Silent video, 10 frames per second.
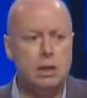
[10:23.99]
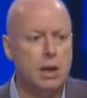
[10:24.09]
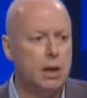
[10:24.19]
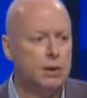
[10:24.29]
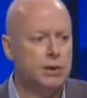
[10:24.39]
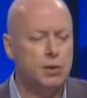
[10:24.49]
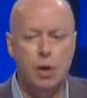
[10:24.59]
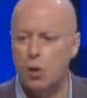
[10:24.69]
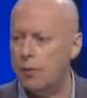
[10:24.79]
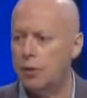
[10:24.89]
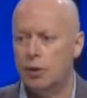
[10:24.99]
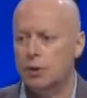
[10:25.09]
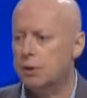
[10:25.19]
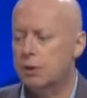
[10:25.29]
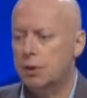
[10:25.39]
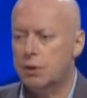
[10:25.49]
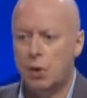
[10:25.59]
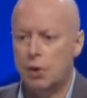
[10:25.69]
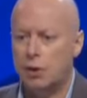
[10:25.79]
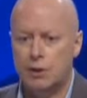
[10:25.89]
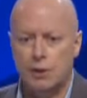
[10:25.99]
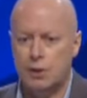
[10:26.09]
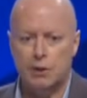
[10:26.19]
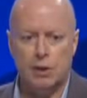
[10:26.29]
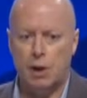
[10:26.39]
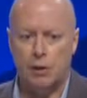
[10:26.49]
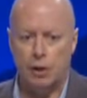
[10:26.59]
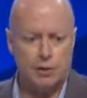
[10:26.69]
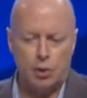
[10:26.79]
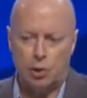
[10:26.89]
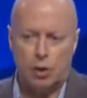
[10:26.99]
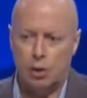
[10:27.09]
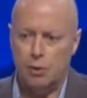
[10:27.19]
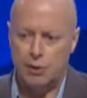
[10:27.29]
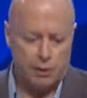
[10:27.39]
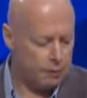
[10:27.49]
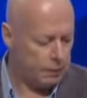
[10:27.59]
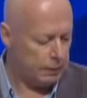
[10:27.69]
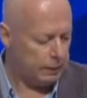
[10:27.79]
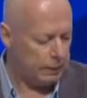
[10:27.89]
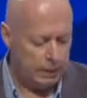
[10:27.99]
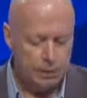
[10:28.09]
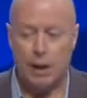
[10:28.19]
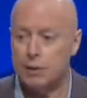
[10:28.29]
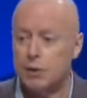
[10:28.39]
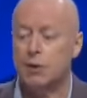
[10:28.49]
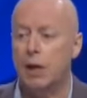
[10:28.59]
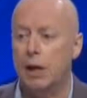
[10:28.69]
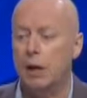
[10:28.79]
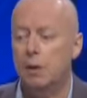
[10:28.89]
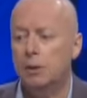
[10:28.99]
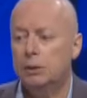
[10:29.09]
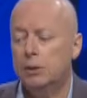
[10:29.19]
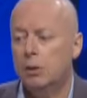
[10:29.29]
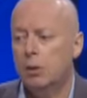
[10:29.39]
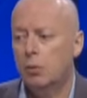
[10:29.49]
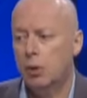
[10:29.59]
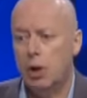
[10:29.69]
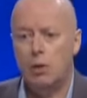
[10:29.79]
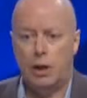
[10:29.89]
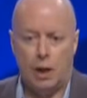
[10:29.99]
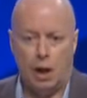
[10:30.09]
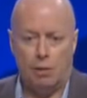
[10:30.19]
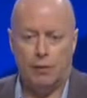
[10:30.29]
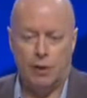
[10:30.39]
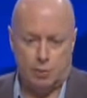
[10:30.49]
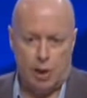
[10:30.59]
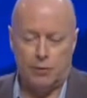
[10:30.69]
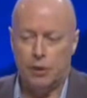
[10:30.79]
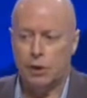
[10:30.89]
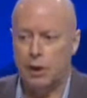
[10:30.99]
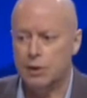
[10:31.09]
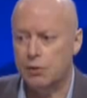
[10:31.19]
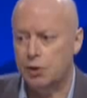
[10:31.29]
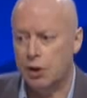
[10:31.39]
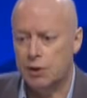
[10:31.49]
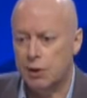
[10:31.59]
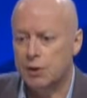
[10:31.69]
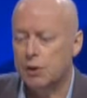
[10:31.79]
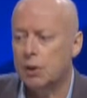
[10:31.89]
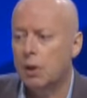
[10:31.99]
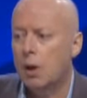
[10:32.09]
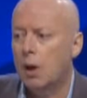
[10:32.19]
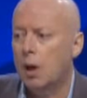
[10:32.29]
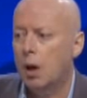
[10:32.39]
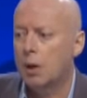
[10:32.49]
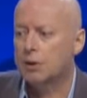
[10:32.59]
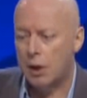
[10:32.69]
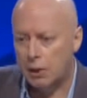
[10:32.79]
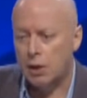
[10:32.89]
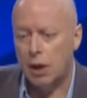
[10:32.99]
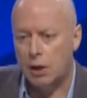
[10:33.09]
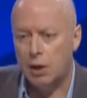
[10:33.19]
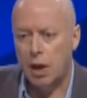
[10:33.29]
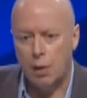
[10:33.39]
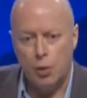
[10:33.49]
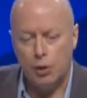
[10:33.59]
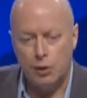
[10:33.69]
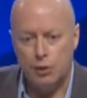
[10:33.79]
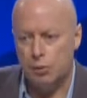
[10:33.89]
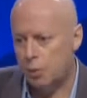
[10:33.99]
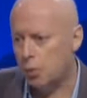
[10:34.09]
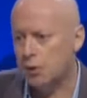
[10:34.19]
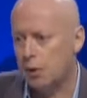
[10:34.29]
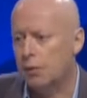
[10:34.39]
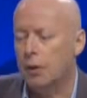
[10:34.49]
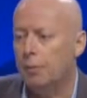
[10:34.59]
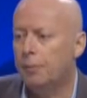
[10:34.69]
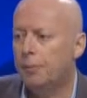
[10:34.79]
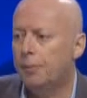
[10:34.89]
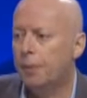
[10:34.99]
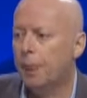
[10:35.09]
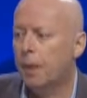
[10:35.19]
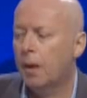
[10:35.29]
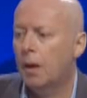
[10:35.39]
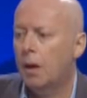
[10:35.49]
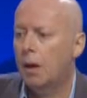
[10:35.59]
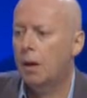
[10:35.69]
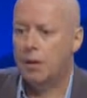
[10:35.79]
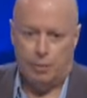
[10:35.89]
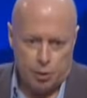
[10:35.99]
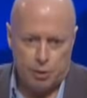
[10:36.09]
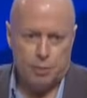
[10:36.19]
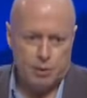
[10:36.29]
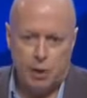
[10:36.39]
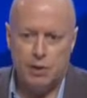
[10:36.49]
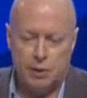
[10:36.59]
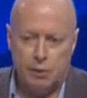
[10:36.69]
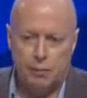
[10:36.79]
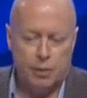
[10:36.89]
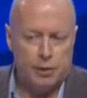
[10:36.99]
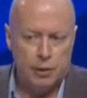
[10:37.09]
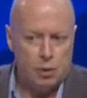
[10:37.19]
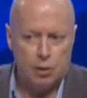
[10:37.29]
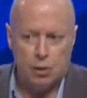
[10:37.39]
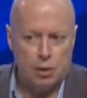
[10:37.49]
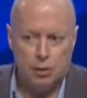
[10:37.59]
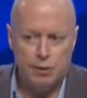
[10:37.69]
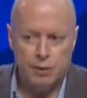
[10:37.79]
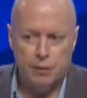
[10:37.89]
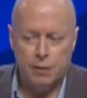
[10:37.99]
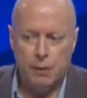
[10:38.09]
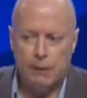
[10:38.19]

There's no evidence that Socrates existed either. It's not conclusive. That's to say, we only have, as we have in the case of Jesus, second-hand eyewitness reports of him. They're pretty persuasive, but they're not conclusive.